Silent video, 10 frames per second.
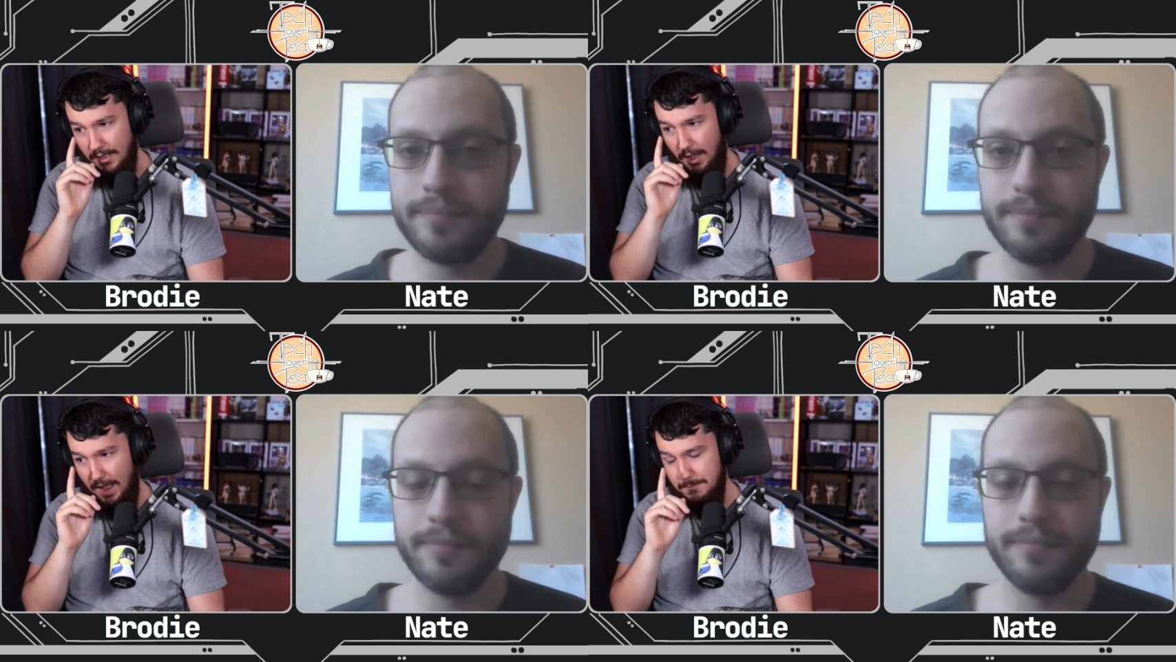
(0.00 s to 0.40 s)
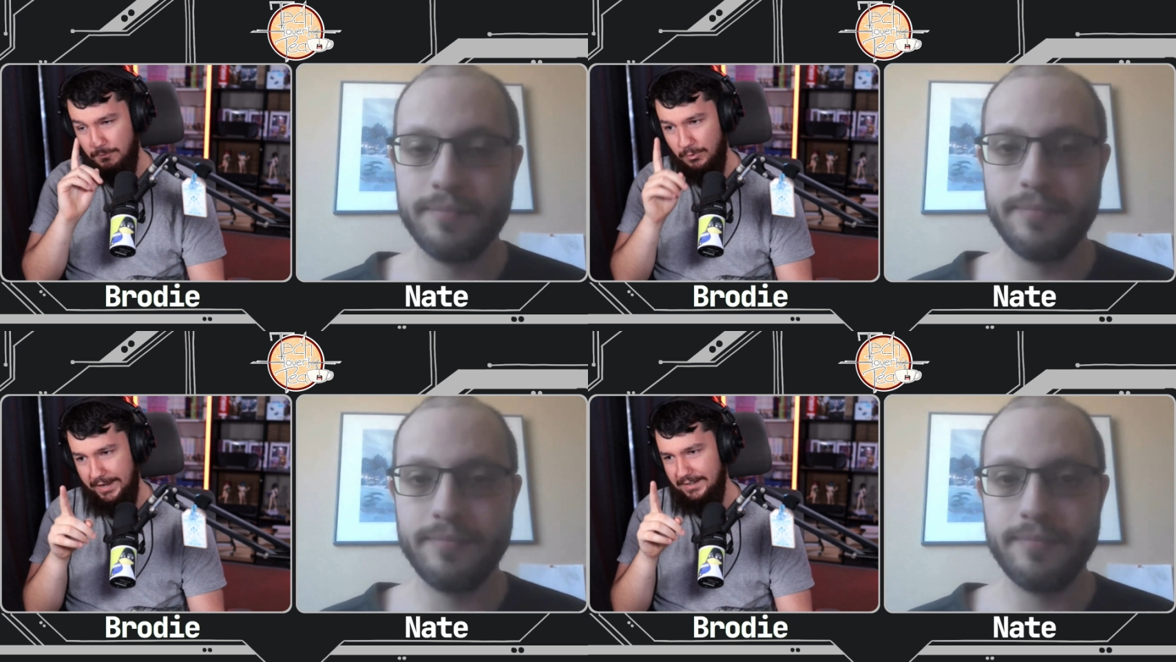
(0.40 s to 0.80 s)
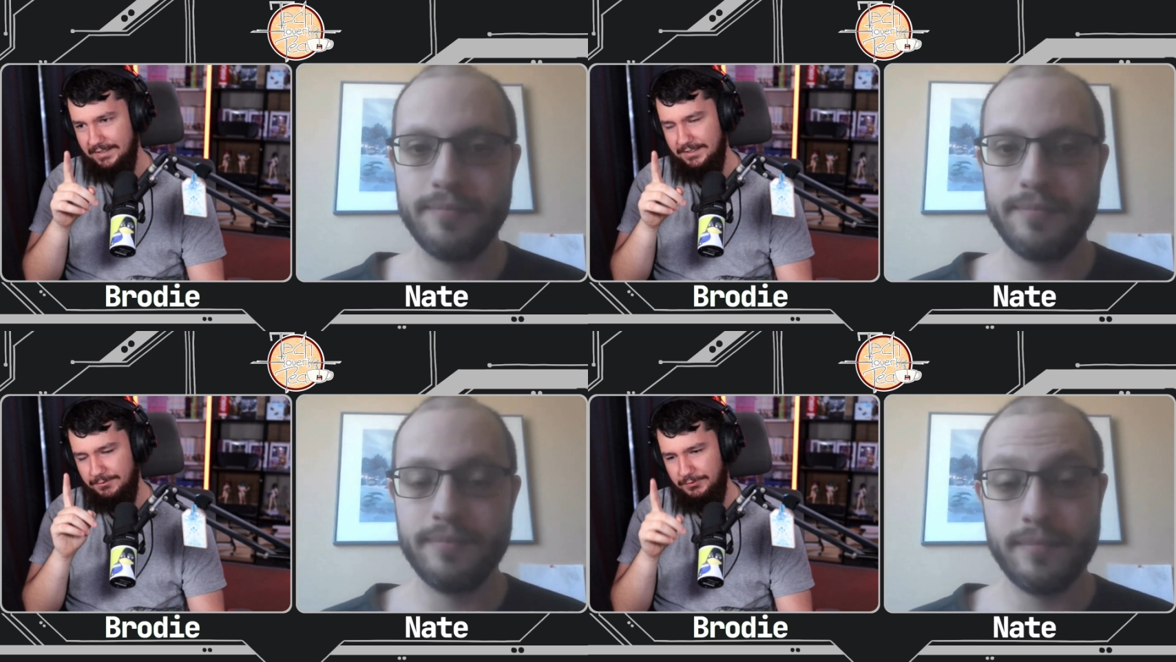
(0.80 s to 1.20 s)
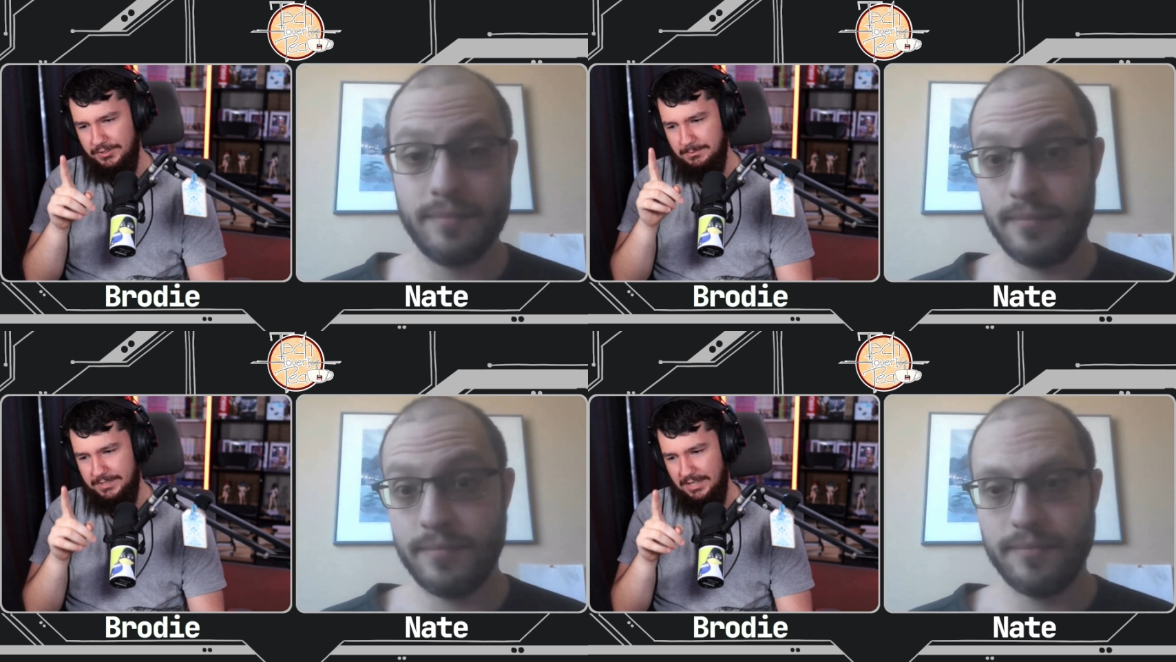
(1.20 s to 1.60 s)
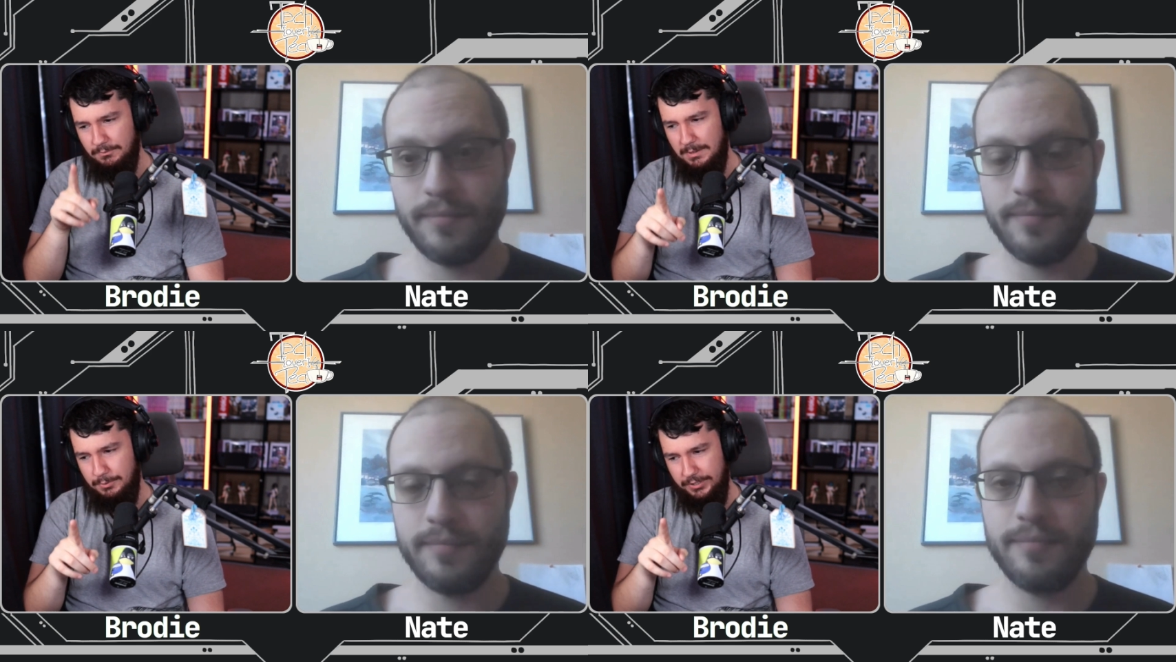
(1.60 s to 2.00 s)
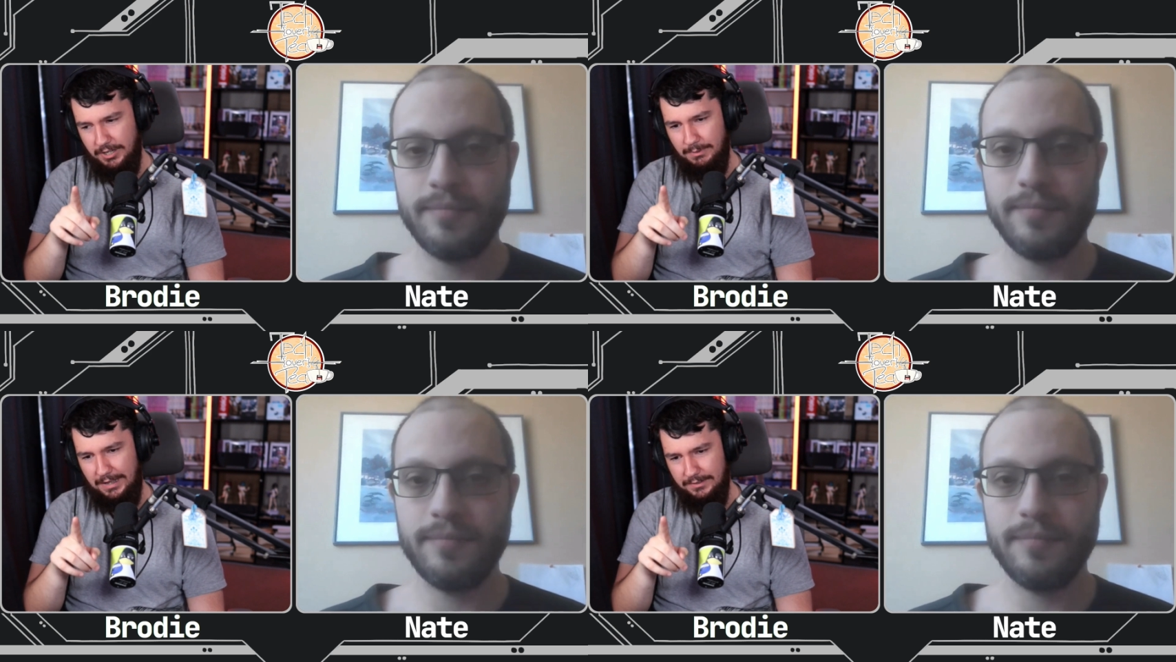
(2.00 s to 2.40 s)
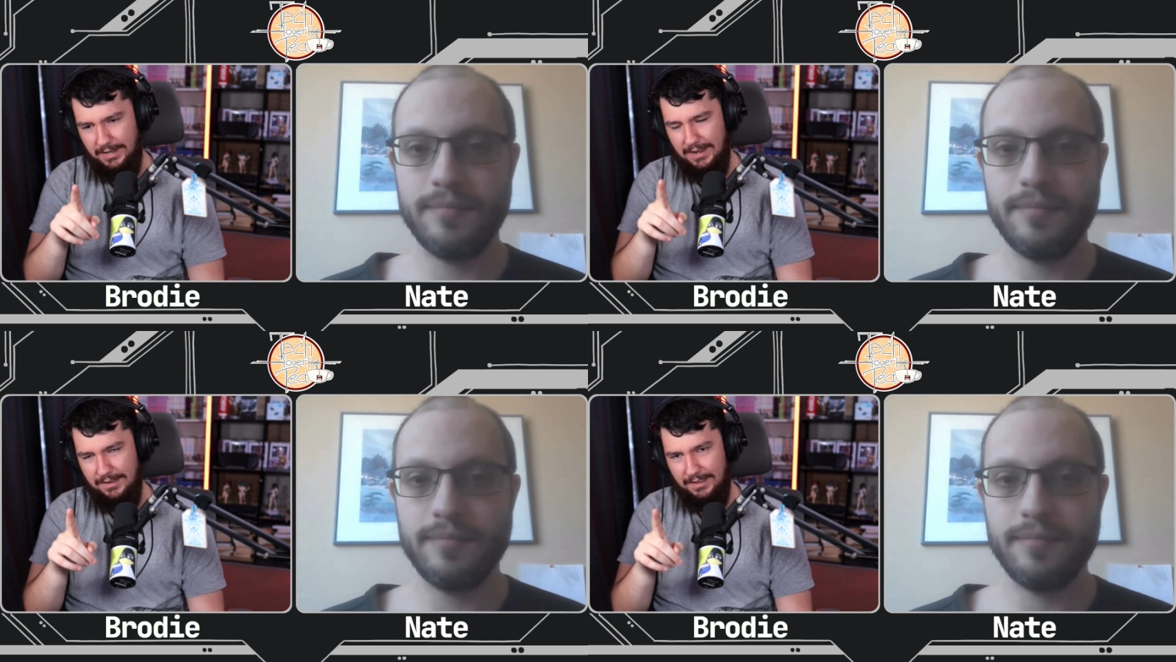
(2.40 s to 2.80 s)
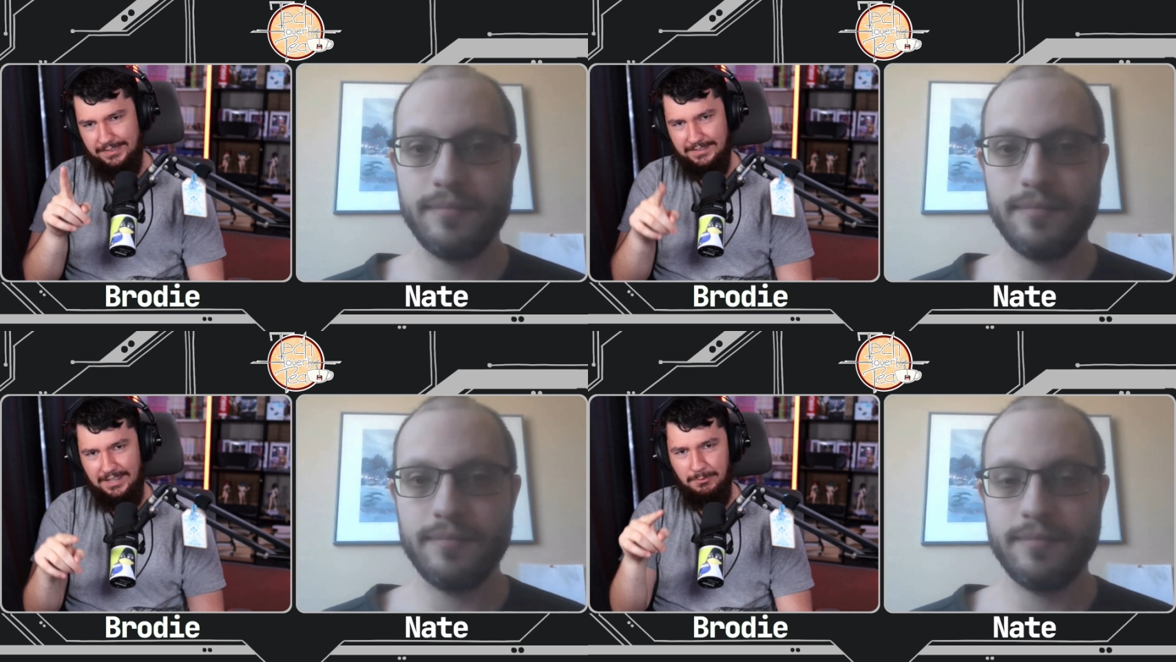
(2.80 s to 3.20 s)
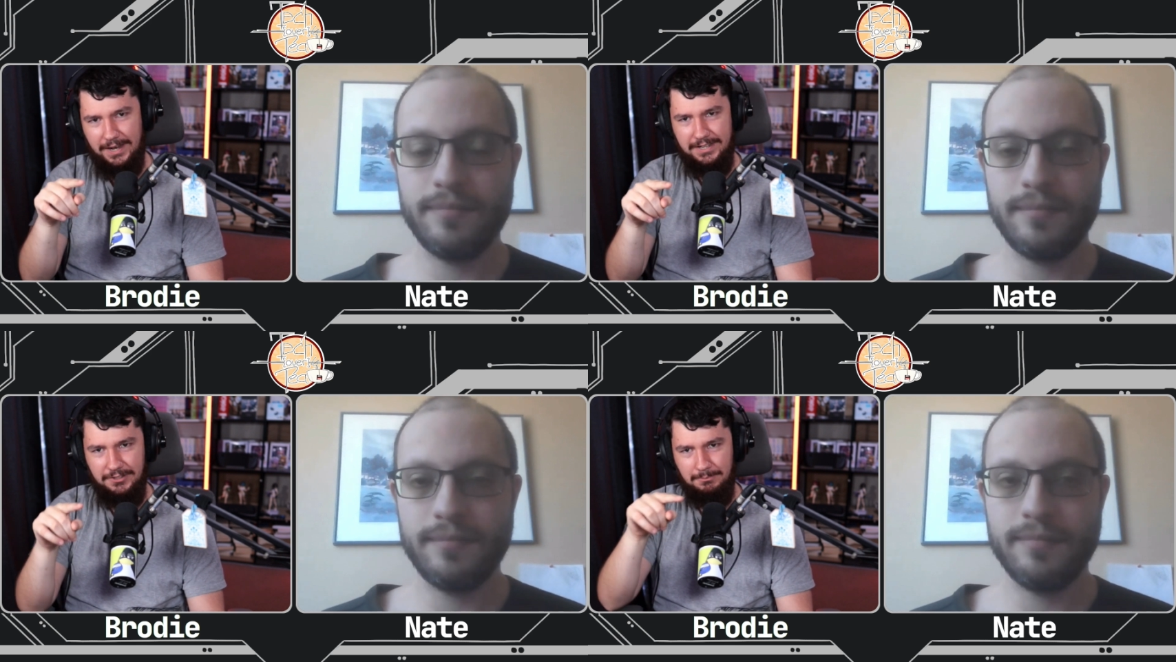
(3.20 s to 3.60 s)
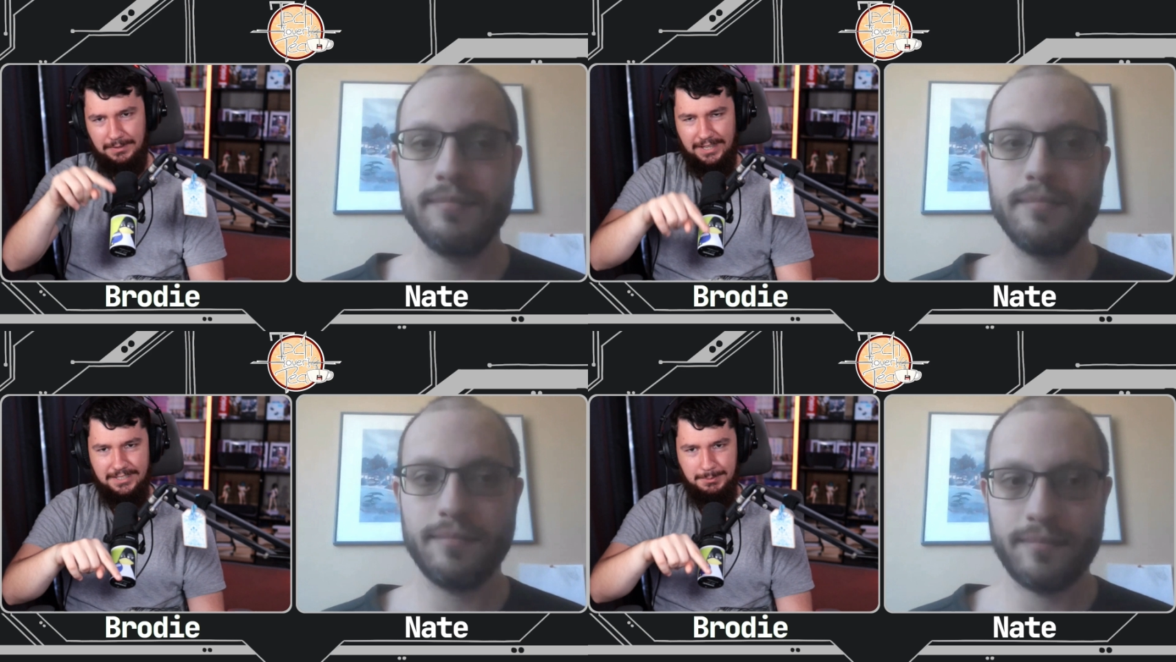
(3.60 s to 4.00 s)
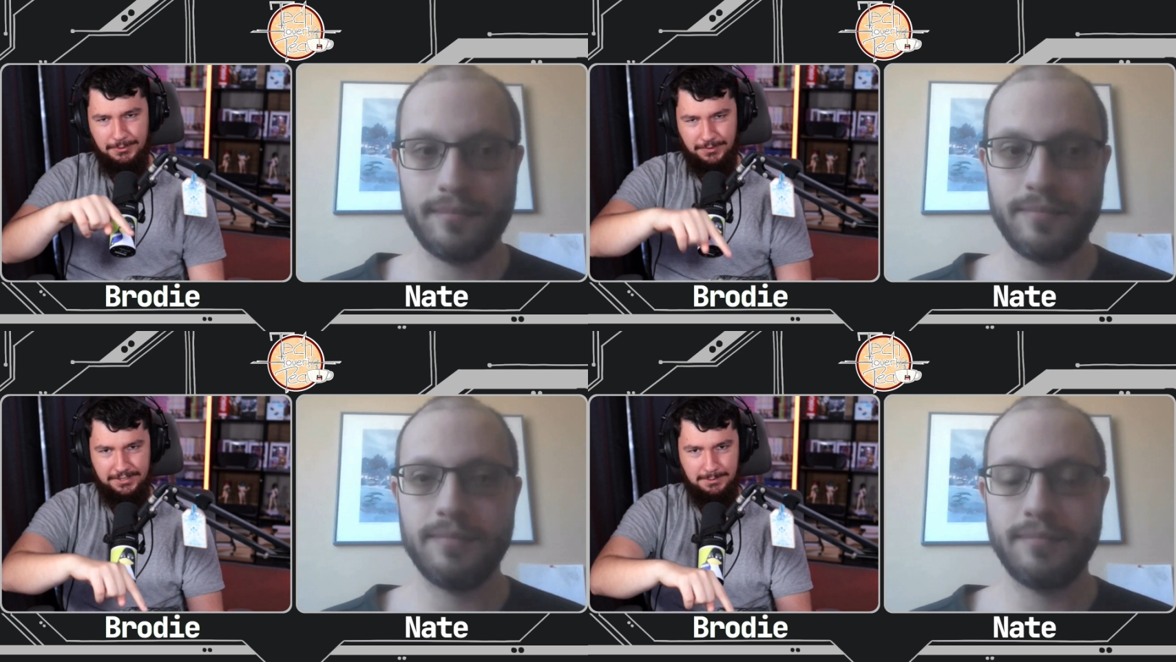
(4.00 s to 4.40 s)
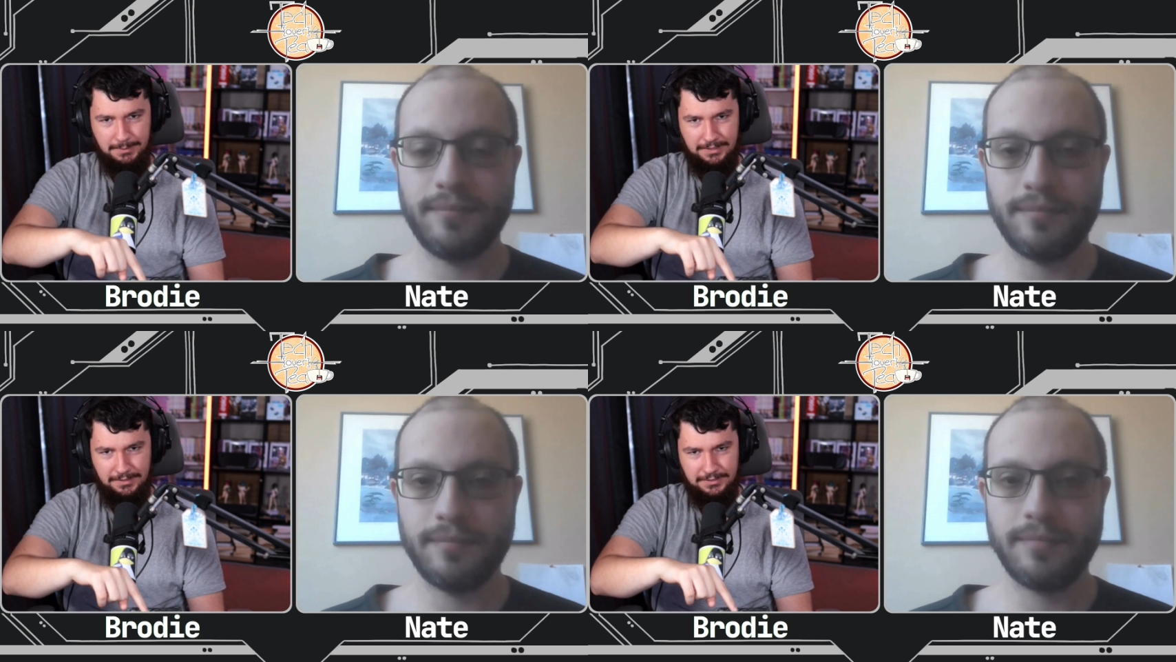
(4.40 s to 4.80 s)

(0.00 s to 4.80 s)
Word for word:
Speaker 1: I'm waiting for them to get 1.0 out, and I think they're waiting on Plasma to fix a bug.